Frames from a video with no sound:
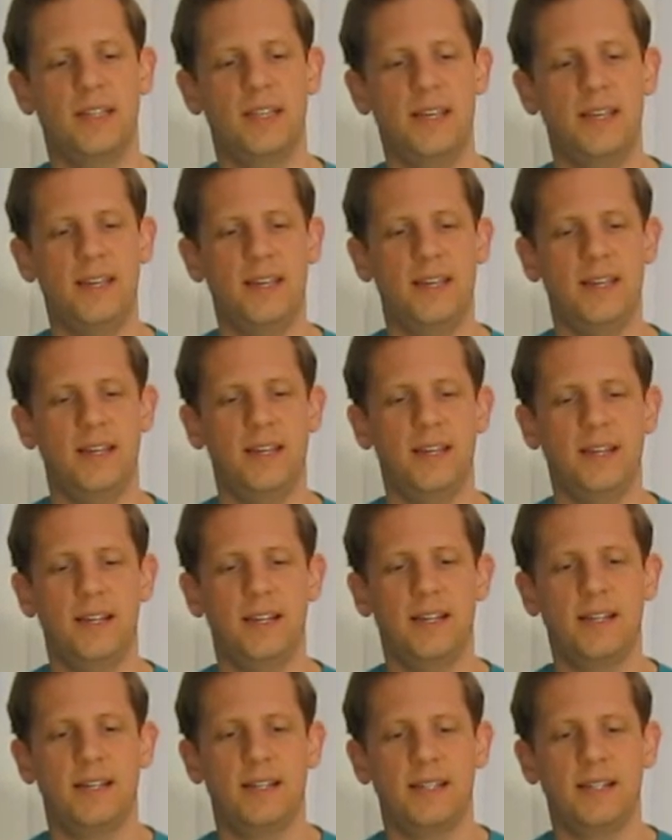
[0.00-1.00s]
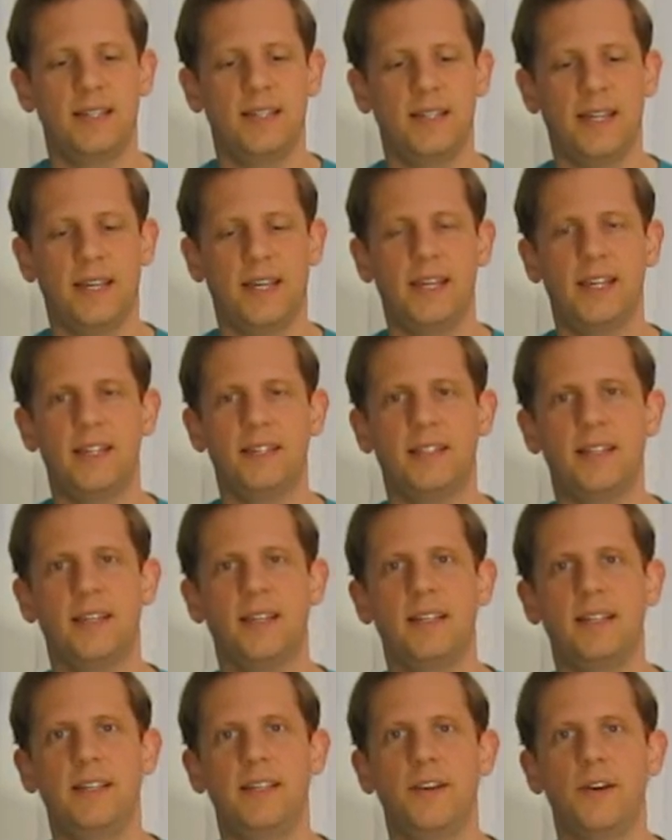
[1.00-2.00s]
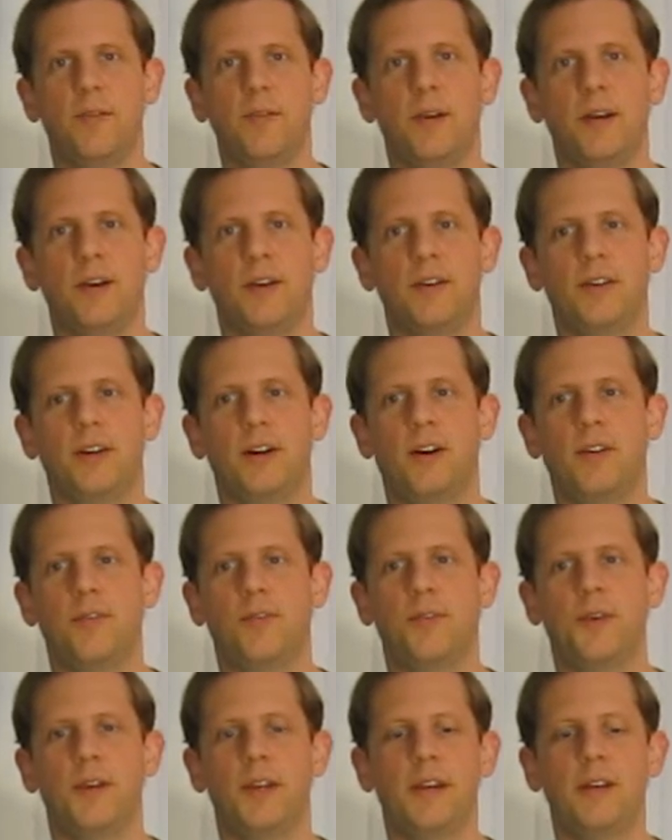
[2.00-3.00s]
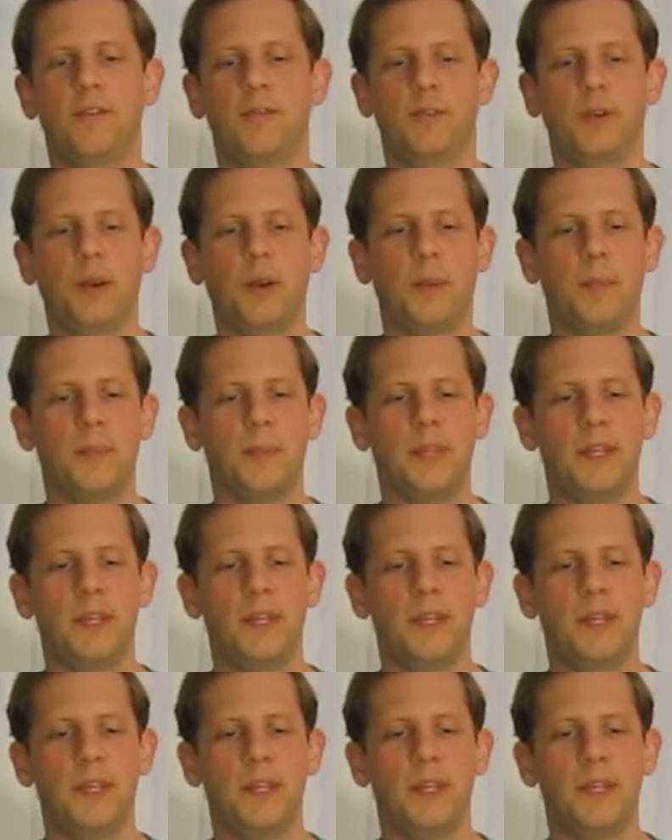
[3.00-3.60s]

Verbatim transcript: the second year-round offering from